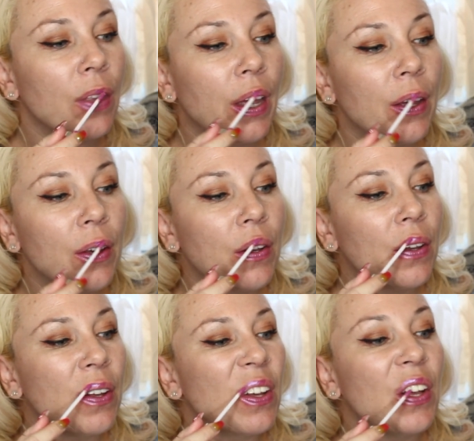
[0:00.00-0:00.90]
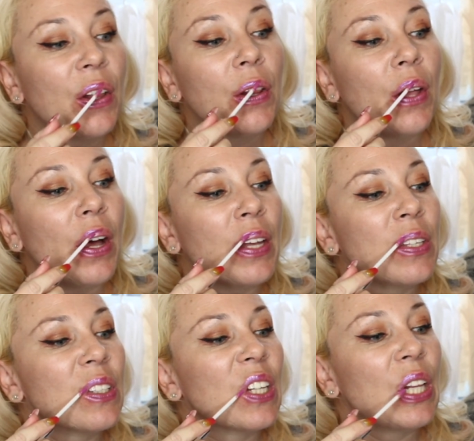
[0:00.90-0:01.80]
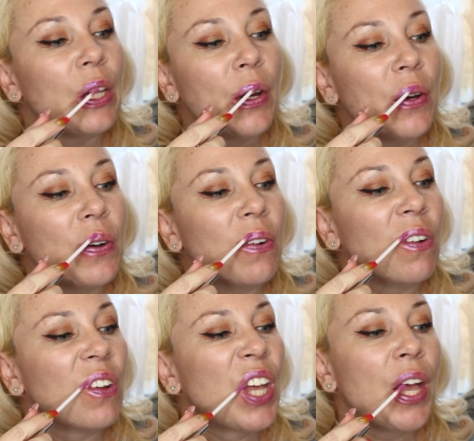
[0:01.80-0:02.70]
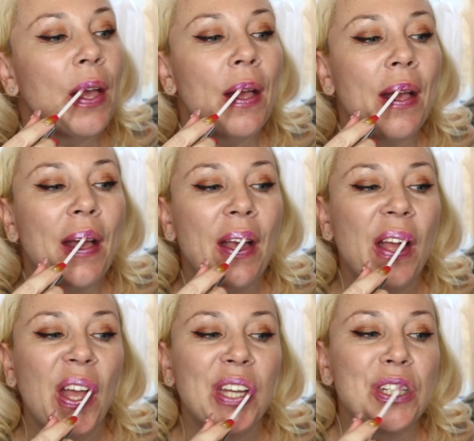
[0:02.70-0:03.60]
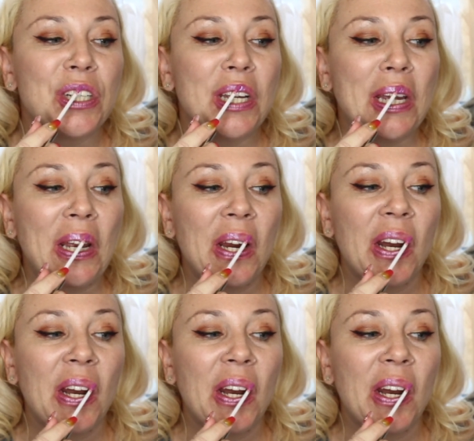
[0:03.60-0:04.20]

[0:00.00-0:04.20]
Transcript: like gloss, glow, sheen.